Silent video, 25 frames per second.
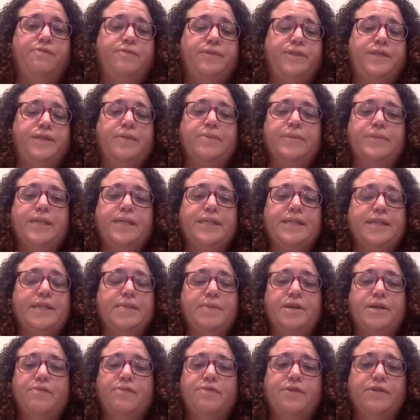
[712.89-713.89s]
Some days I'm
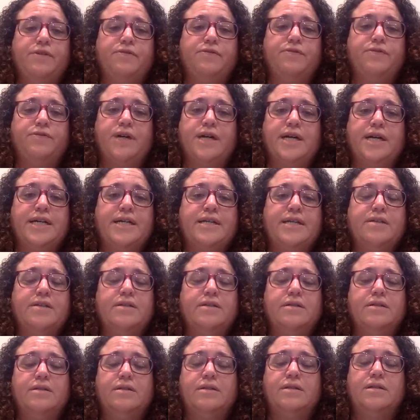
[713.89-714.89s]
going to feel fine.
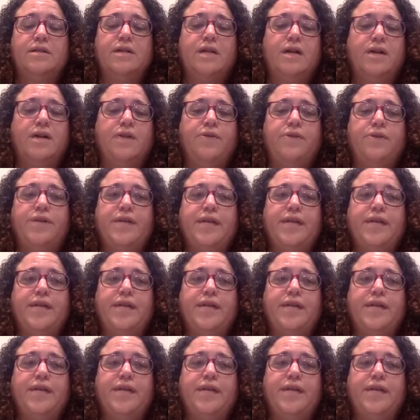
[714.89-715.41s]
Other